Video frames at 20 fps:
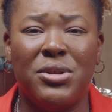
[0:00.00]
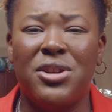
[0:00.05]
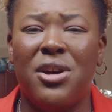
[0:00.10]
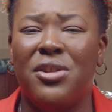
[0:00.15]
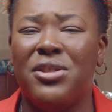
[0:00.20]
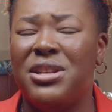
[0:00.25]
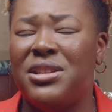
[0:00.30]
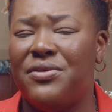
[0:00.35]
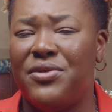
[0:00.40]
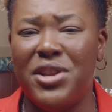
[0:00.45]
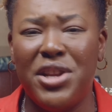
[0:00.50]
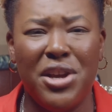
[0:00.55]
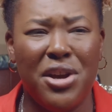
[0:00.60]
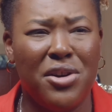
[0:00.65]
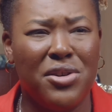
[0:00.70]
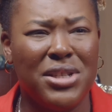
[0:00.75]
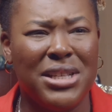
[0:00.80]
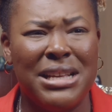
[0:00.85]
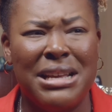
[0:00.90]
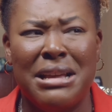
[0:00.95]
saw these
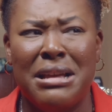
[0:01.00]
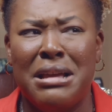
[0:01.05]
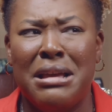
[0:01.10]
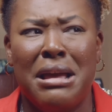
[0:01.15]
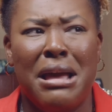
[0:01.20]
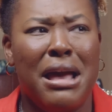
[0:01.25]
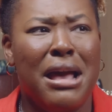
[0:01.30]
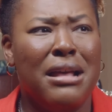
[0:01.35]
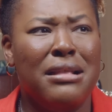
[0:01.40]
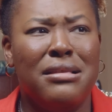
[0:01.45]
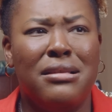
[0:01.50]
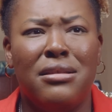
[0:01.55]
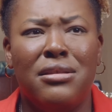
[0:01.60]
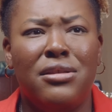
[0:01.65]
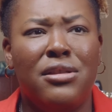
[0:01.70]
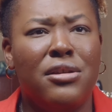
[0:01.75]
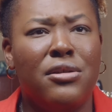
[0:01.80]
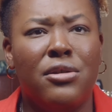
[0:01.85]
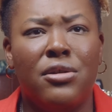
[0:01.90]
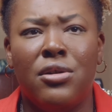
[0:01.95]
videos, and the,
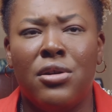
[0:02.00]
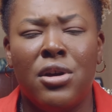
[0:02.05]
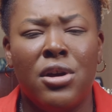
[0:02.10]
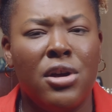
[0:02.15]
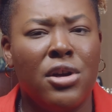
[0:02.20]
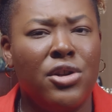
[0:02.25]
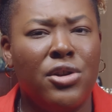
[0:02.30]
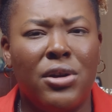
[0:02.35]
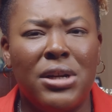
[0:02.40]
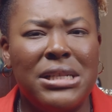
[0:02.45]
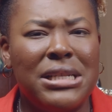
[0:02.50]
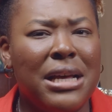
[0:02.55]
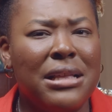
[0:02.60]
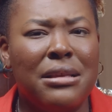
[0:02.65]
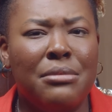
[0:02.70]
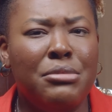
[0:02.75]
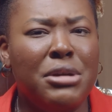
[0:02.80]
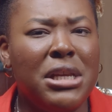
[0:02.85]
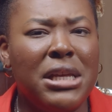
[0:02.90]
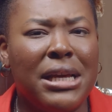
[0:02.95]
the notice how the
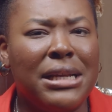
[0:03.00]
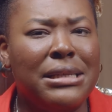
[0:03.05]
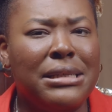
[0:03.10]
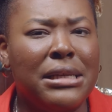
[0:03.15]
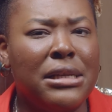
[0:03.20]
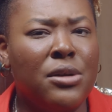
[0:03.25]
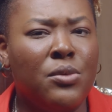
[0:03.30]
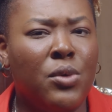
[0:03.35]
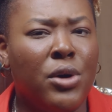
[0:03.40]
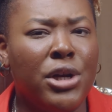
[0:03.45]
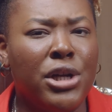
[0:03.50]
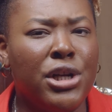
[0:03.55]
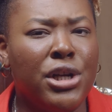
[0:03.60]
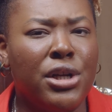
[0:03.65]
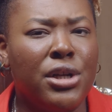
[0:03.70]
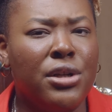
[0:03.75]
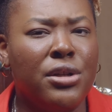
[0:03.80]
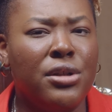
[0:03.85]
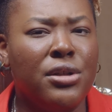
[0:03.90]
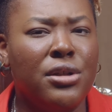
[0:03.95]
media didn't want
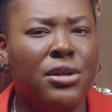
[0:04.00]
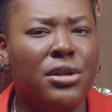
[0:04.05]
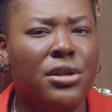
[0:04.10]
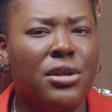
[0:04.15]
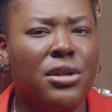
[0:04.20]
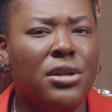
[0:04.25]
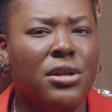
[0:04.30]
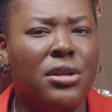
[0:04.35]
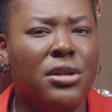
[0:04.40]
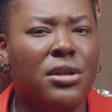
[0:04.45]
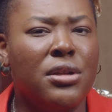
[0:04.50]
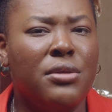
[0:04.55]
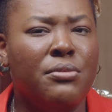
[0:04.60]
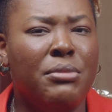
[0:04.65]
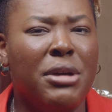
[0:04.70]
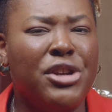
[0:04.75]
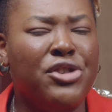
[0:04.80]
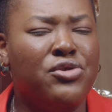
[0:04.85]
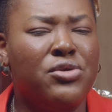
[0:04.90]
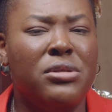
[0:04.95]
to,
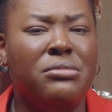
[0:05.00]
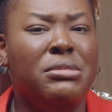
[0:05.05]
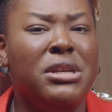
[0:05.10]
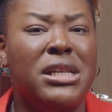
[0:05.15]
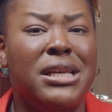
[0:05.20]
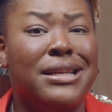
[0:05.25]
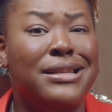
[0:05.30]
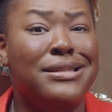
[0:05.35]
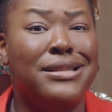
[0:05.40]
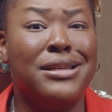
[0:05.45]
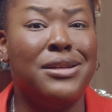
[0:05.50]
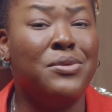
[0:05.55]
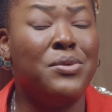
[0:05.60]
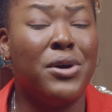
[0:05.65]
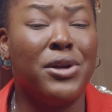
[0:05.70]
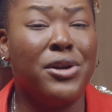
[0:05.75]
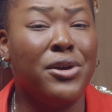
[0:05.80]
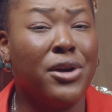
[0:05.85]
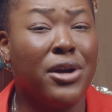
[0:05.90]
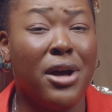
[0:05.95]
mainstream media didn't
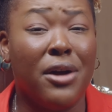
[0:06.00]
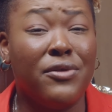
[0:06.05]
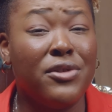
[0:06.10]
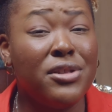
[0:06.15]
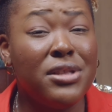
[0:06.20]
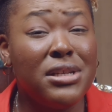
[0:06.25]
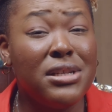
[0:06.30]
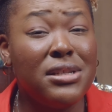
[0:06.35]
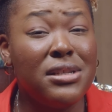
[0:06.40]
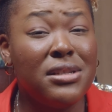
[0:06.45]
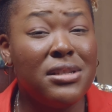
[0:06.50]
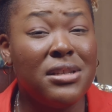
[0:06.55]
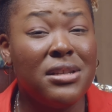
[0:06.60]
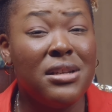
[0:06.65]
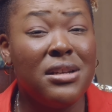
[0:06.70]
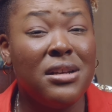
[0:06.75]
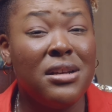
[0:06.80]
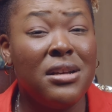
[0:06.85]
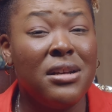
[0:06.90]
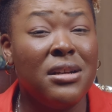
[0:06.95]
want to cover this
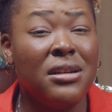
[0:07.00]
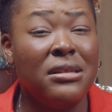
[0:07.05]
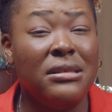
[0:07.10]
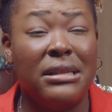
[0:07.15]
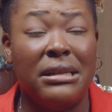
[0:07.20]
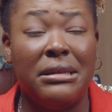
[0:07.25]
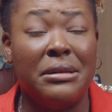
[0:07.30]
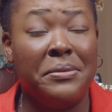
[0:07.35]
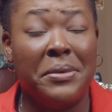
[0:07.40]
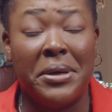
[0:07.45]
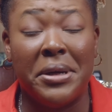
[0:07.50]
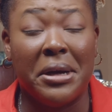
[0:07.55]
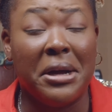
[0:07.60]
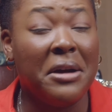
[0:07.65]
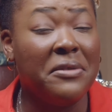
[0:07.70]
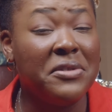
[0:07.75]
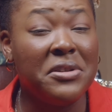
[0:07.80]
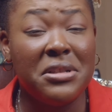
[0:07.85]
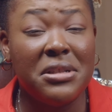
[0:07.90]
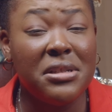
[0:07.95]
they didn't want to
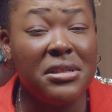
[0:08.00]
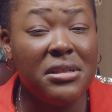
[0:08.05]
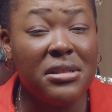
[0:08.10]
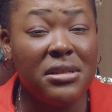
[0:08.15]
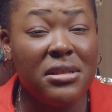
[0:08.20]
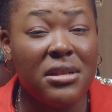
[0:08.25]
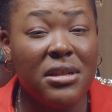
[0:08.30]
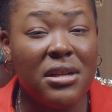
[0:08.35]
cover this